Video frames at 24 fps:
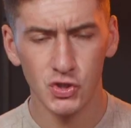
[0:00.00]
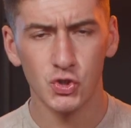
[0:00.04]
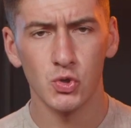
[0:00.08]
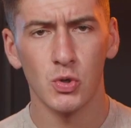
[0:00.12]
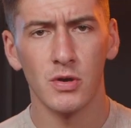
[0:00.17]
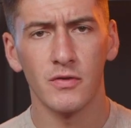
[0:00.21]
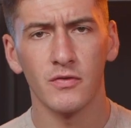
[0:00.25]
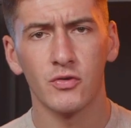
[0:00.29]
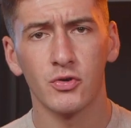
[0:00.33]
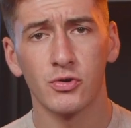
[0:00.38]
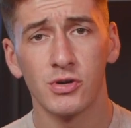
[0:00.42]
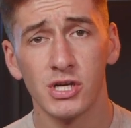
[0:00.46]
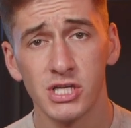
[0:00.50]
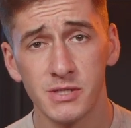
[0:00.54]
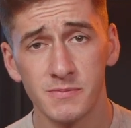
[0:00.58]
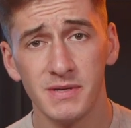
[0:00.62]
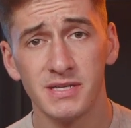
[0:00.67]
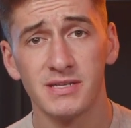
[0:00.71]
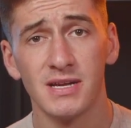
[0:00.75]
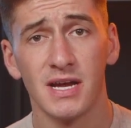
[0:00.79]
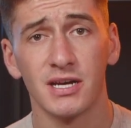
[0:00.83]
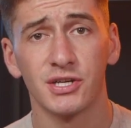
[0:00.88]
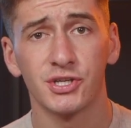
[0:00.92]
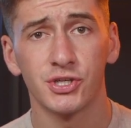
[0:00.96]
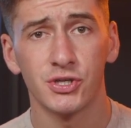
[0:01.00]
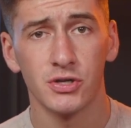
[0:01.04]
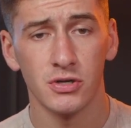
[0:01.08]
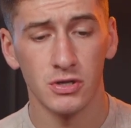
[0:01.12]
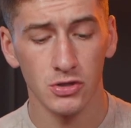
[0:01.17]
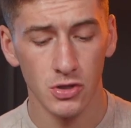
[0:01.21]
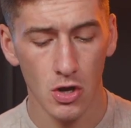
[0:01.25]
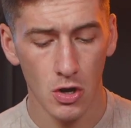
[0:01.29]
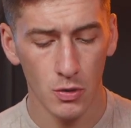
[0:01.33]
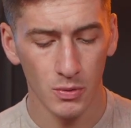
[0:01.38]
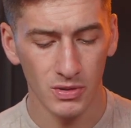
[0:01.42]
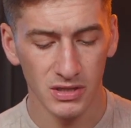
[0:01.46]
sort of crispy texture
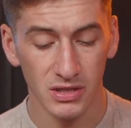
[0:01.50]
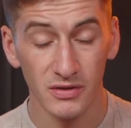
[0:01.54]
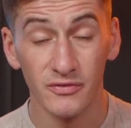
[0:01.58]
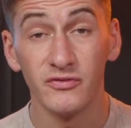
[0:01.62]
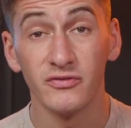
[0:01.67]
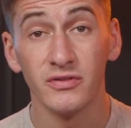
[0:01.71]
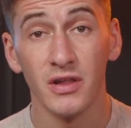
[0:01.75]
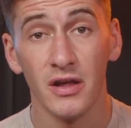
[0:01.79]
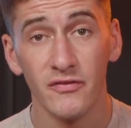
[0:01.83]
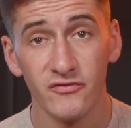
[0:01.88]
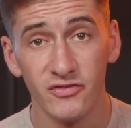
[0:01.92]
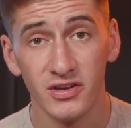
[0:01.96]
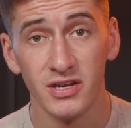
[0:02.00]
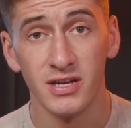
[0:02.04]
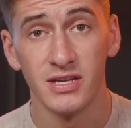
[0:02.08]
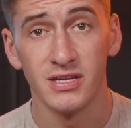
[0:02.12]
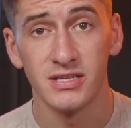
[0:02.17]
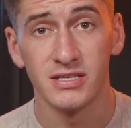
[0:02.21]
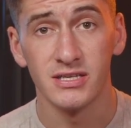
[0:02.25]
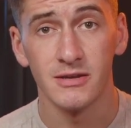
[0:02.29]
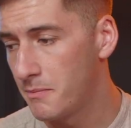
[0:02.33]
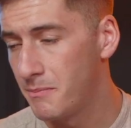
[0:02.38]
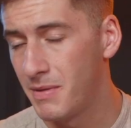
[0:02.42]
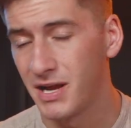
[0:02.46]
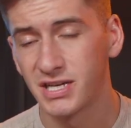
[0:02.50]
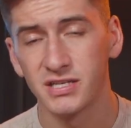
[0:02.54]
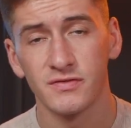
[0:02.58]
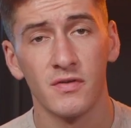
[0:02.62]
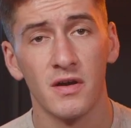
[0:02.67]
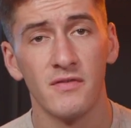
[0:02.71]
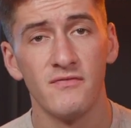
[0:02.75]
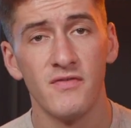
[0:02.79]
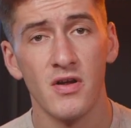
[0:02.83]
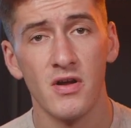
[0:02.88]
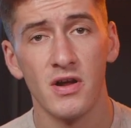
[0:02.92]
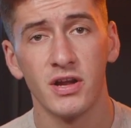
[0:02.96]
along with the fluffiness makes
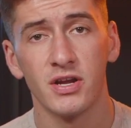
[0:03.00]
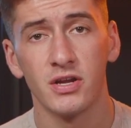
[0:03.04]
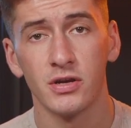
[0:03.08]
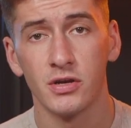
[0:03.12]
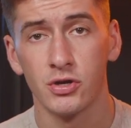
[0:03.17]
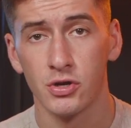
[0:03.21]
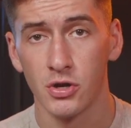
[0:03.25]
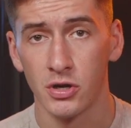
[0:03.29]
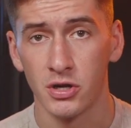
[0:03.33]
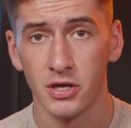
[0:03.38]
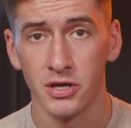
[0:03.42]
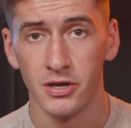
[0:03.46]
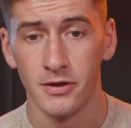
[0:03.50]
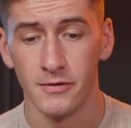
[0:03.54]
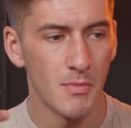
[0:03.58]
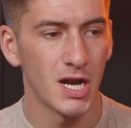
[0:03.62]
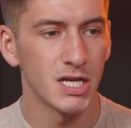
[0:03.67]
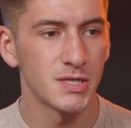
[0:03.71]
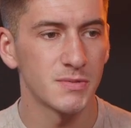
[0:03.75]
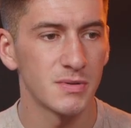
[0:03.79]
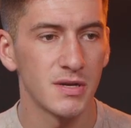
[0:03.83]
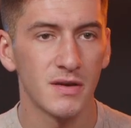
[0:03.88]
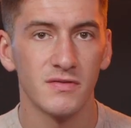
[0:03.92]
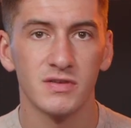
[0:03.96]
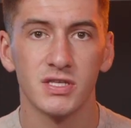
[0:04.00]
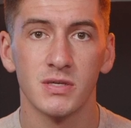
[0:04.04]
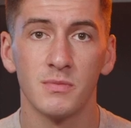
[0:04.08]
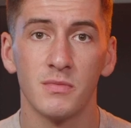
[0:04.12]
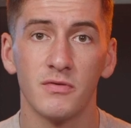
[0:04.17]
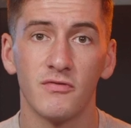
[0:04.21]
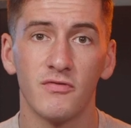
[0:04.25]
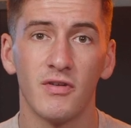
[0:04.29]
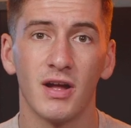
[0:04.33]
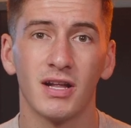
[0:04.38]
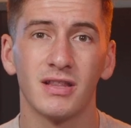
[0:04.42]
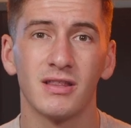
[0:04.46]
for a very good cookie. Reminds me of some
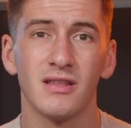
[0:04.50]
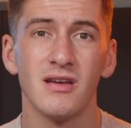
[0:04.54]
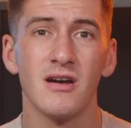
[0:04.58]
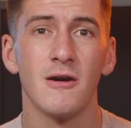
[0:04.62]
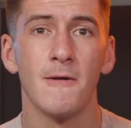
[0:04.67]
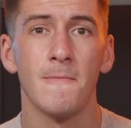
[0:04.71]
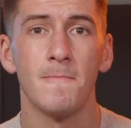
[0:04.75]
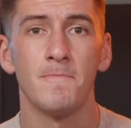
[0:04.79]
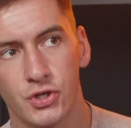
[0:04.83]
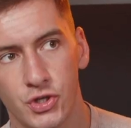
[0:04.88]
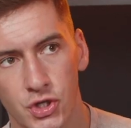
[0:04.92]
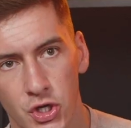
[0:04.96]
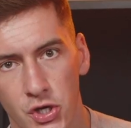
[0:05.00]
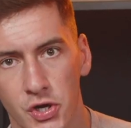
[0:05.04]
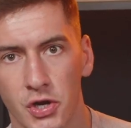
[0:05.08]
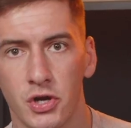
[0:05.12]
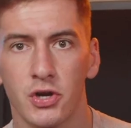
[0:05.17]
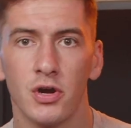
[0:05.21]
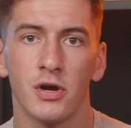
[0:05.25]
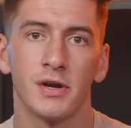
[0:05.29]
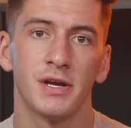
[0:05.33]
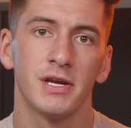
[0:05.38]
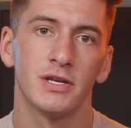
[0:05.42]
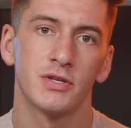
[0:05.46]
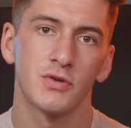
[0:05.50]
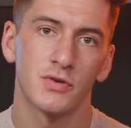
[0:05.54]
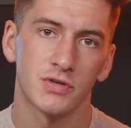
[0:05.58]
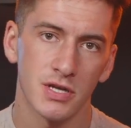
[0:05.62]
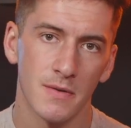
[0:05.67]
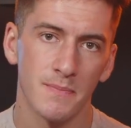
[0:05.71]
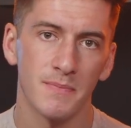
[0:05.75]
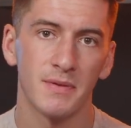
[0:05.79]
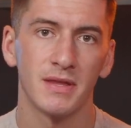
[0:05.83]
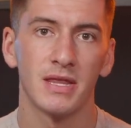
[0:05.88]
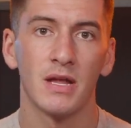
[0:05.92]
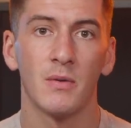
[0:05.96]
of like the sugar cookies or
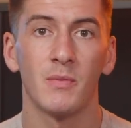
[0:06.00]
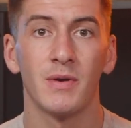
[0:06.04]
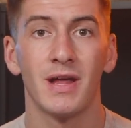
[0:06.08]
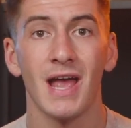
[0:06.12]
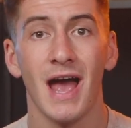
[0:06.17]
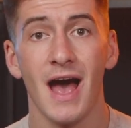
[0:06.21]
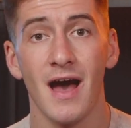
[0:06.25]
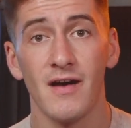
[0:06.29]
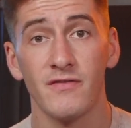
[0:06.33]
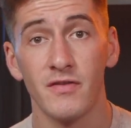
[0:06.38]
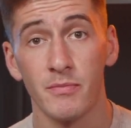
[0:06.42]
something that we have